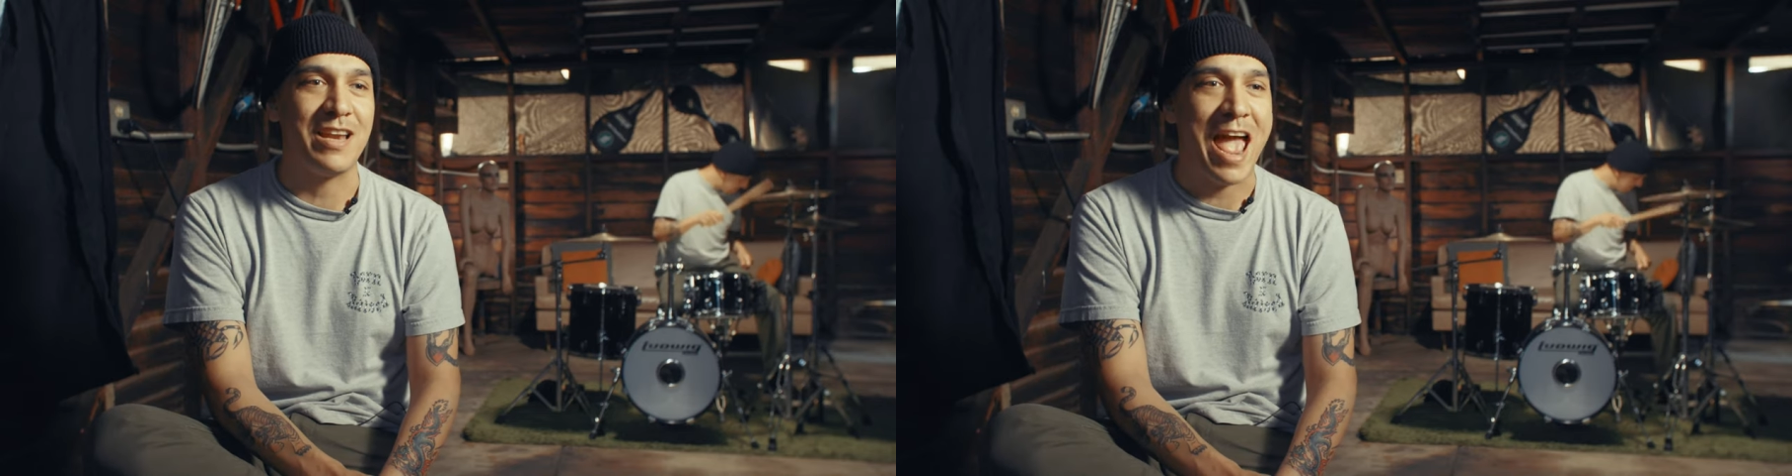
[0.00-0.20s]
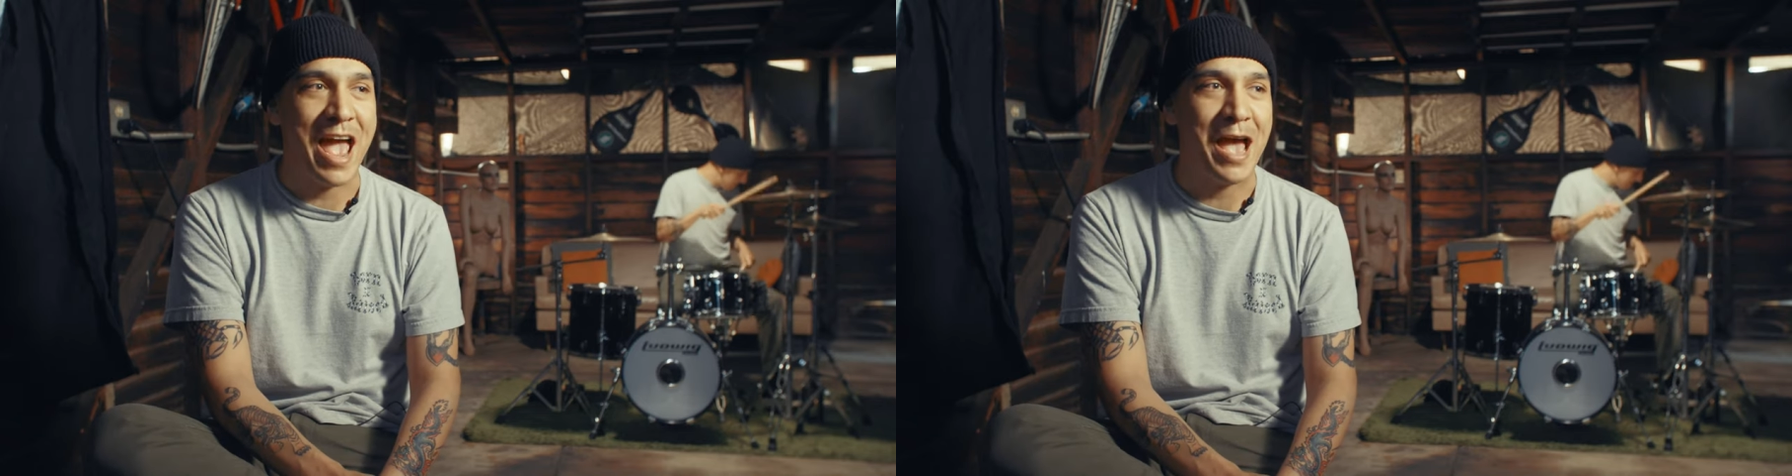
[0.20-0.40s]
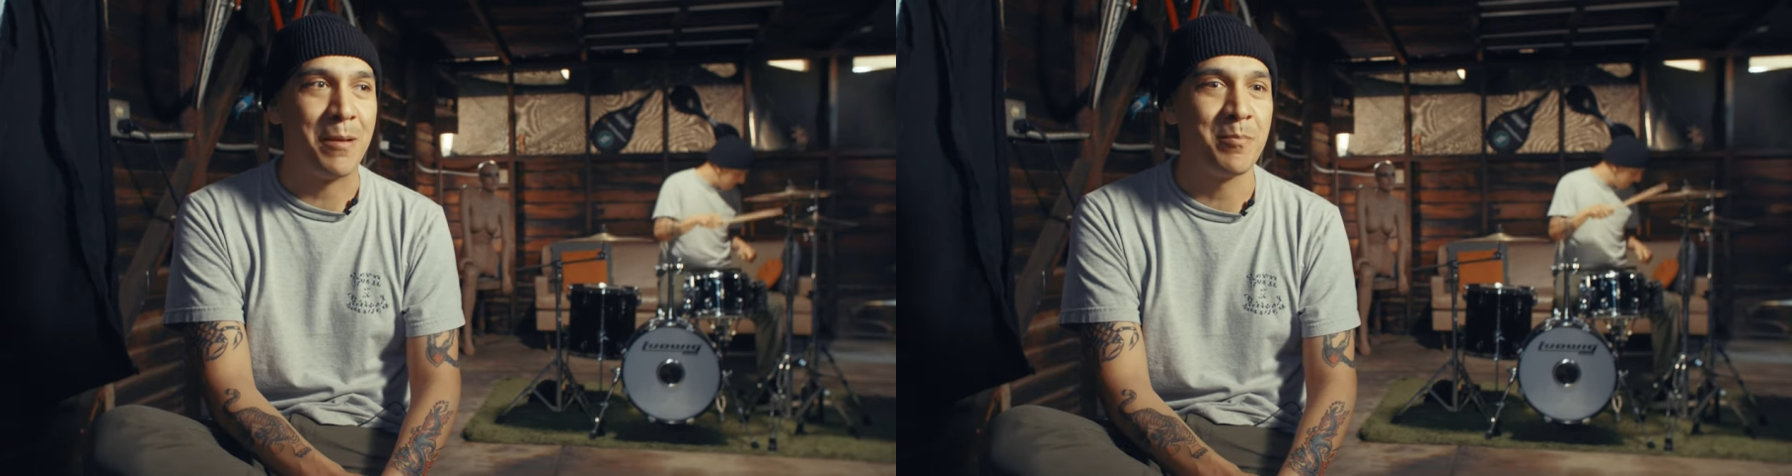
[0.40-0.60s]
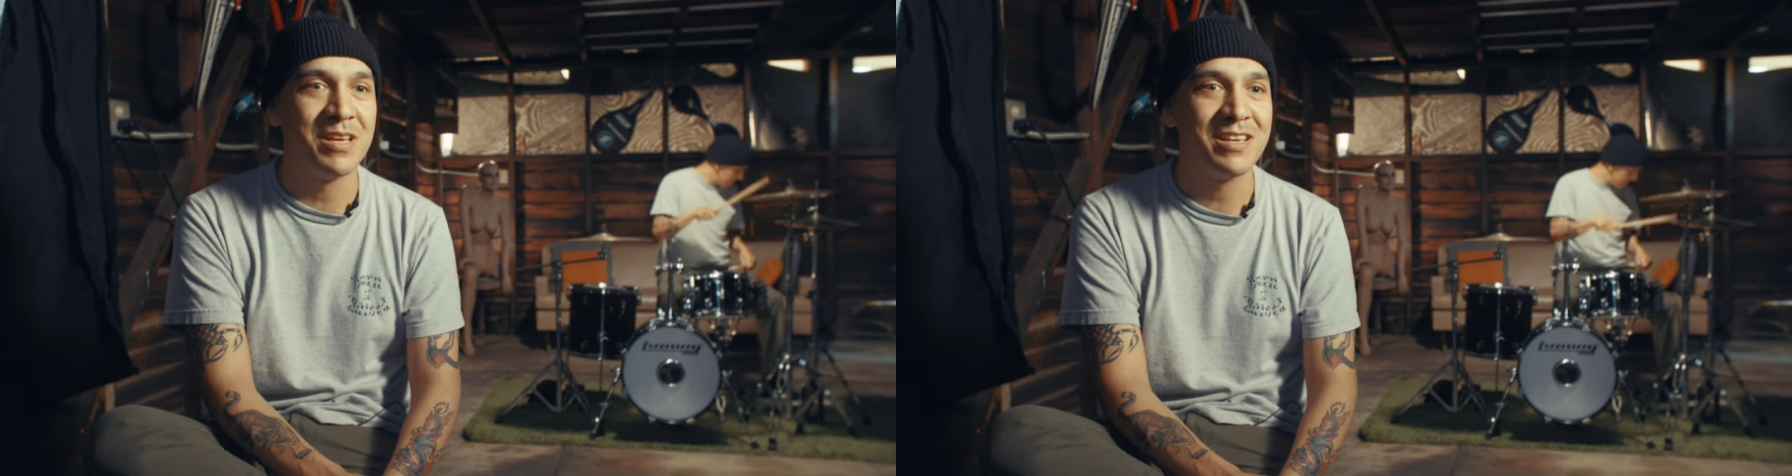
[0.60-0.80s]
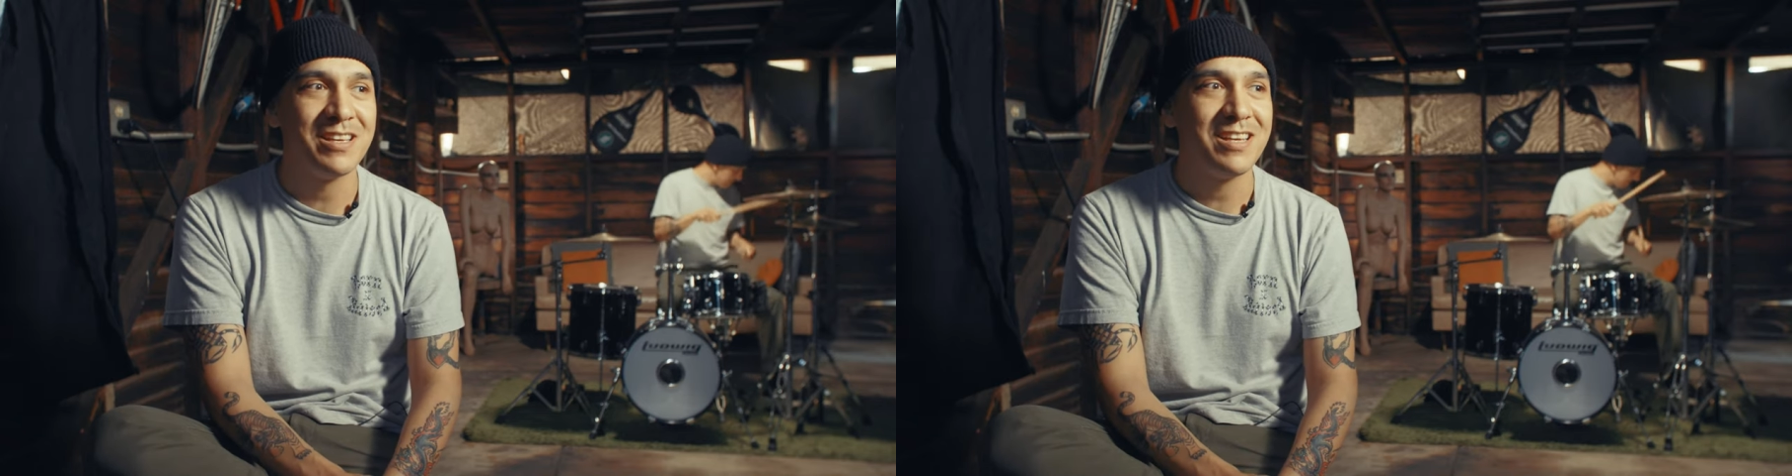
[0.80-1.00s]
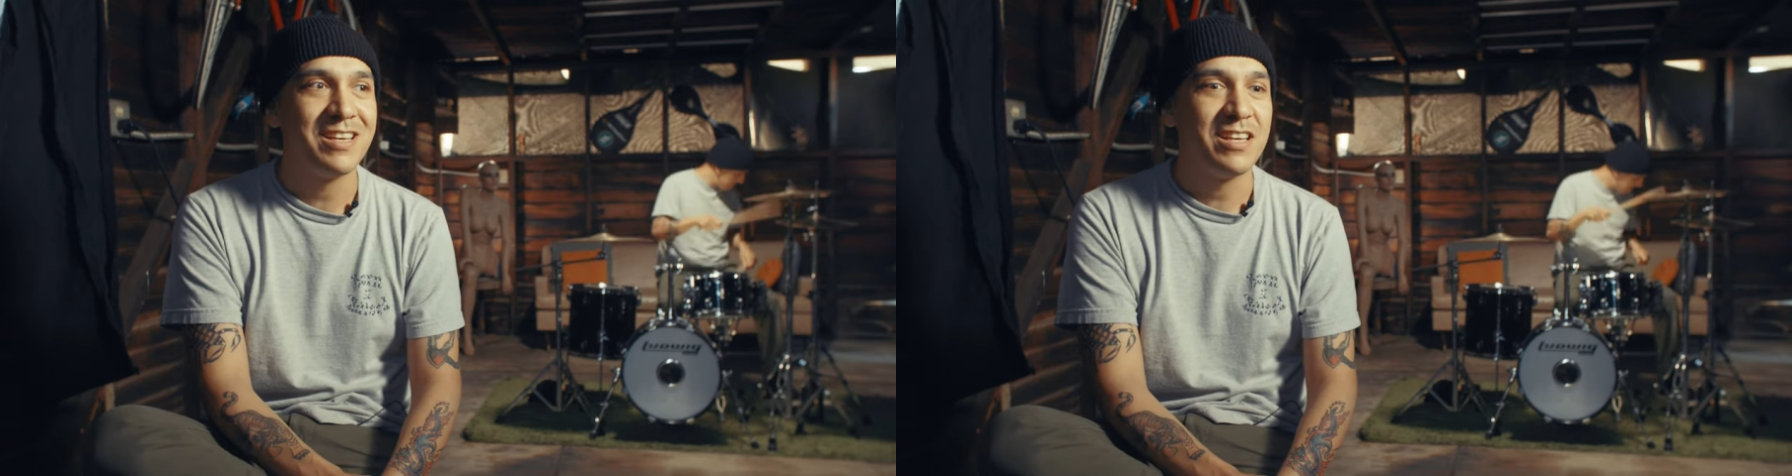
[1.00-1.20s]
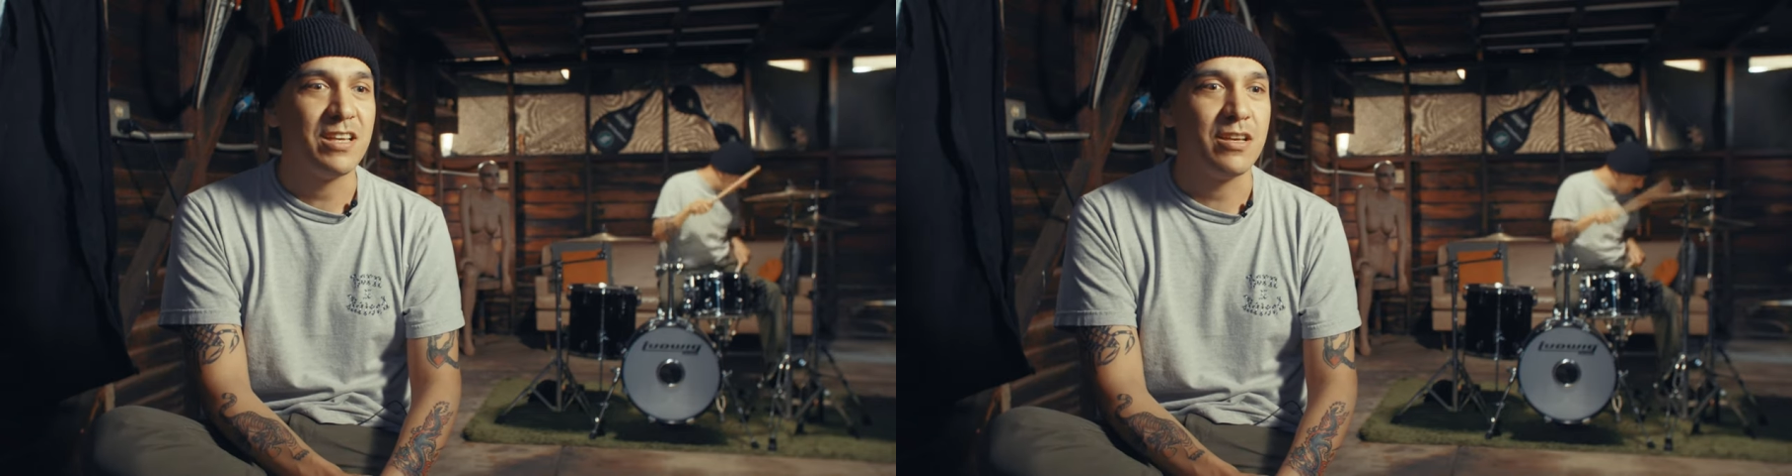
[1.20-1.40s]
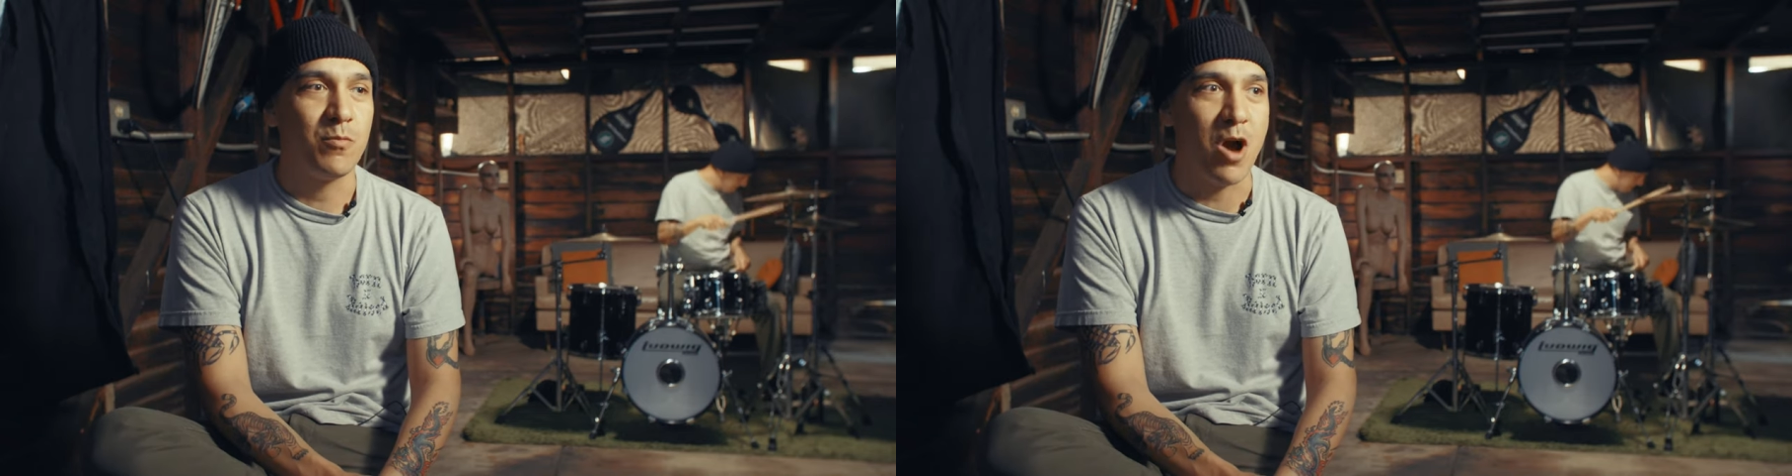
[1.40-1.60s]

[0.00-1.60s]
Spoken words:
NAMM